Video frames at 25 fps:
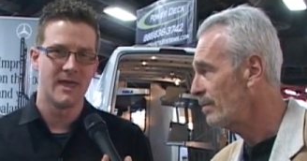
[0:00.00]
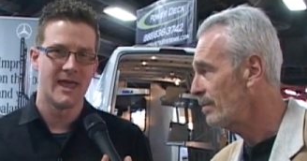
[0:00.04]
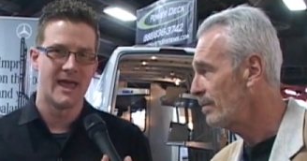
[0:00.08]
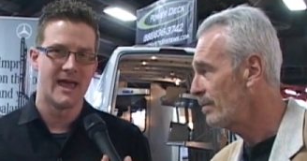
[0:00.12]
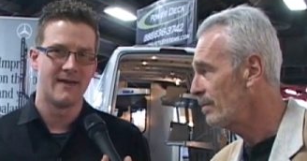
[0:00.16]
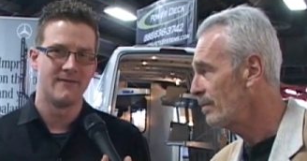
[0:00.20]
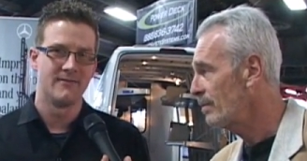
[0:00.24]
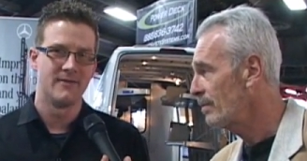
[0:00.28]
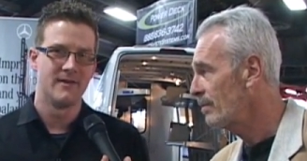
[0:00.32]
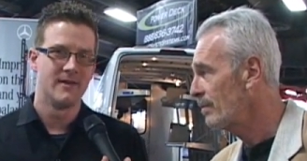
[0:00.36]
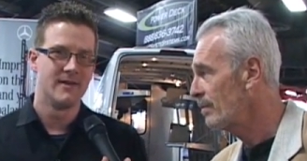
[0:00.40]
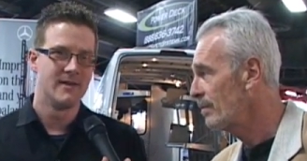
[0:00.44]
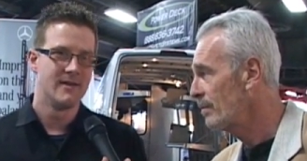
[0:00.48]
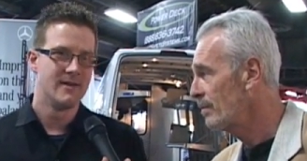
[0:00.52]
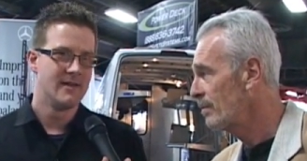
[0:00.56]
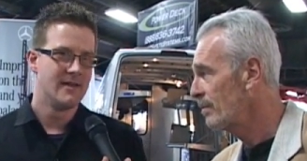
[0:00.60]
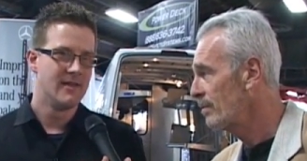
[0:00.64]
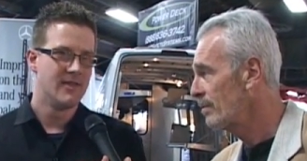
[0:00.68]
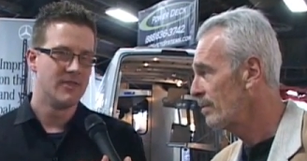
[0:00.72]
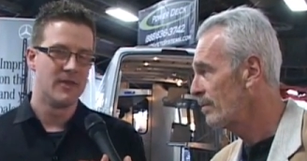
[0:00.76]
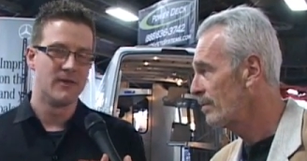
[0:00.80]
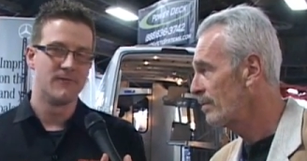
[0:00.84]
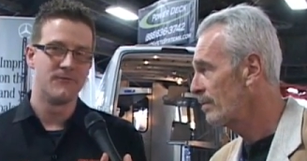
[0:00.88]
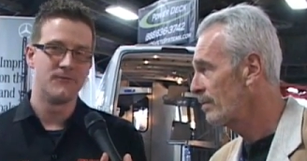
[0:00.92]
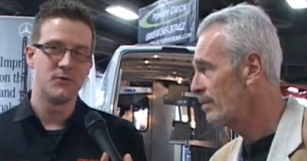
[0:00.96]
Speaker 1: we have
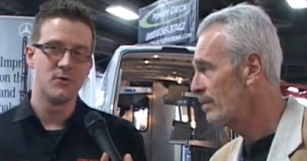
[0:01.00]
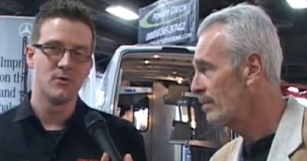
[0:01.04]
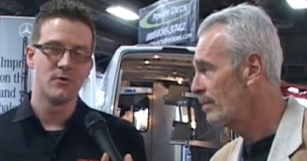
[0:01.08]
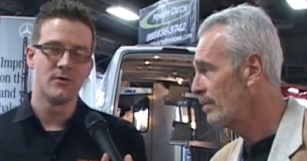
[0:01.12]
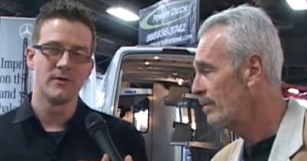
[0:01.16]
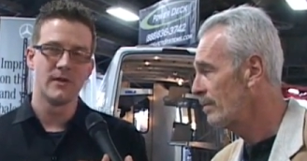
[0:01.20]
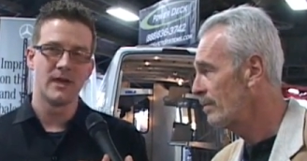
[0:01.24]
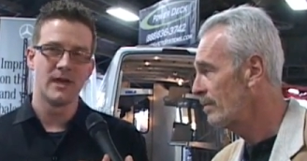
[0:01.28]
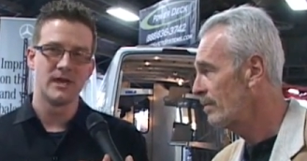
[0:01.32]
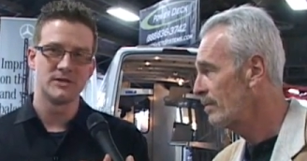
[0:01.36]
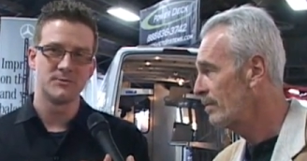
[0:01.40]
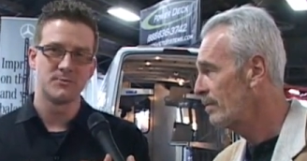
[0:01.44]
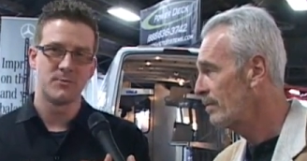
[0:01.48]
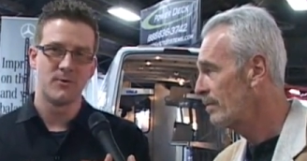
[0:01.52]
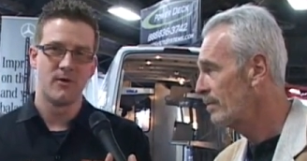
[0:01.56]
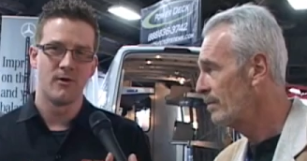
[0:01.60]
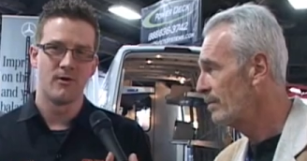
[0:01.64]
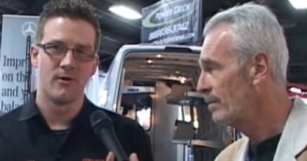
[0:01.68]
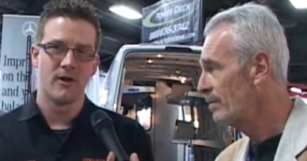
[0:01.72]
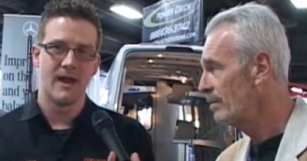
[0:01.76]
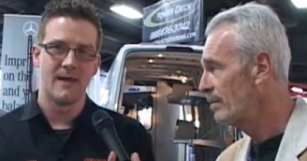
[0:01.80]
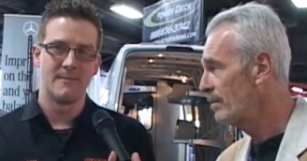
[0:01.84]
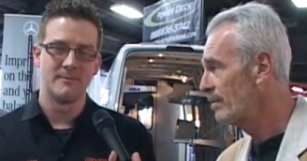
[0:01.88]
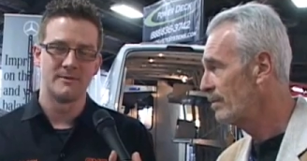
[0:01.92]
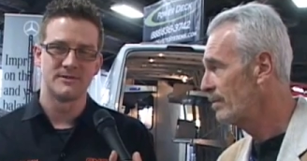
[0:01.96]
the fuel gauge
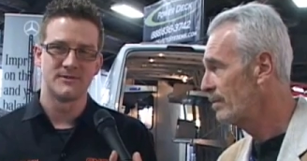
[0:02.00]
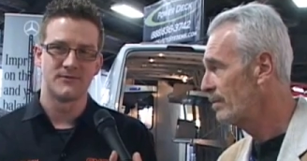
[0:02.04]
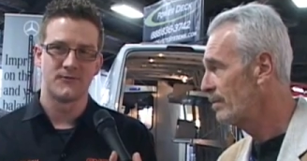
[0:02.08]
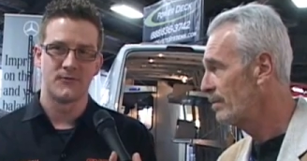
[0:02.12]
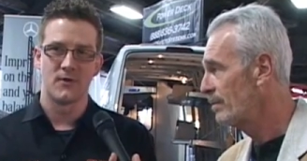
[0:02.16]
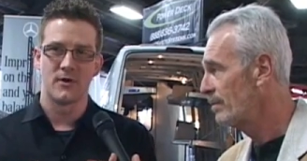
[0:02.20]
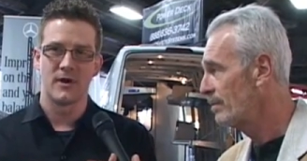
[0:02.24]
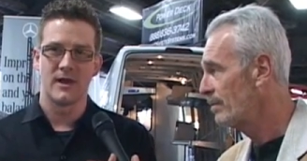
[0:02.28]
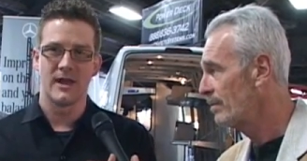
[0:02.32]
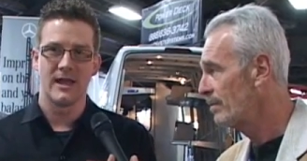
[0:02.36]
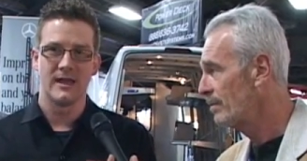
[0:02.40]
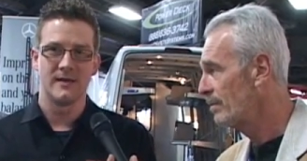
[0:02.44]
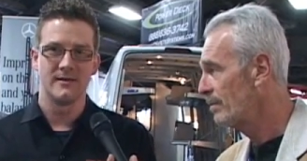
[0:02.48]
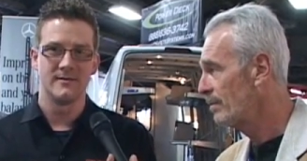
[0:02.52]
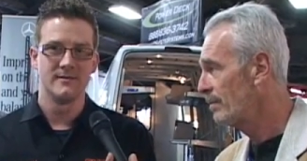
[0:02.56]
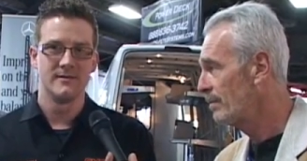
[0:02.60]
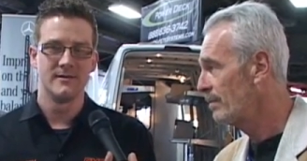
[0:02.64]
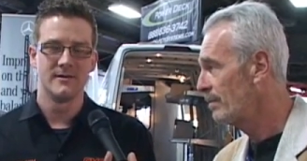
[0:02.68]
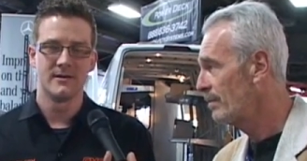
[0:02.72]
program. It's free,